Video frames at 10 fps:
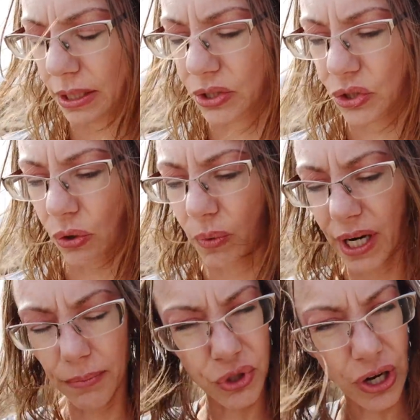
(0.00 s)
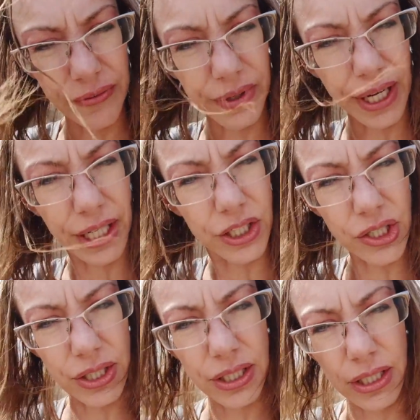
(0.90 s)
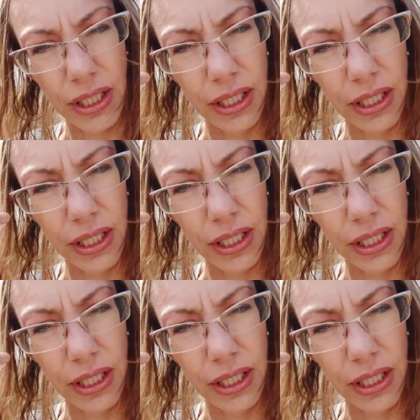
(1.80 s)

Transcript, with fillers: So when I'm driving, I can just